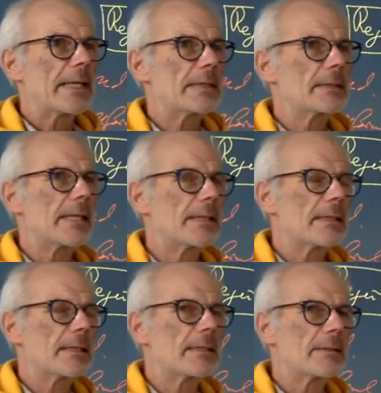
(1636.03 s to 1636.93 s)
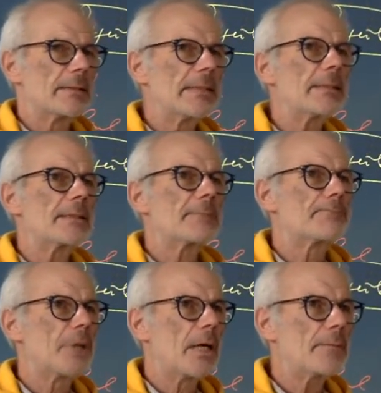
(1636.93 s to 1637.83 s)
and say, this is a
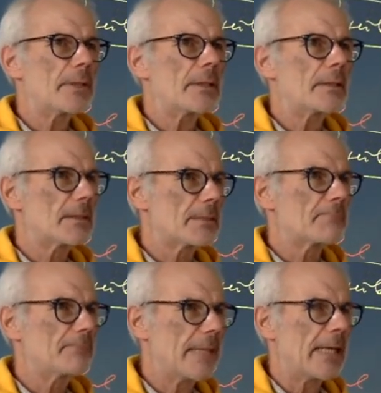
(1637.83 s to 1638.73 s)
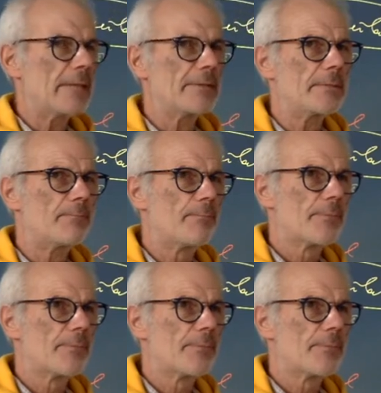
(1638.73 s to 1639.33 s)
permanent behavior,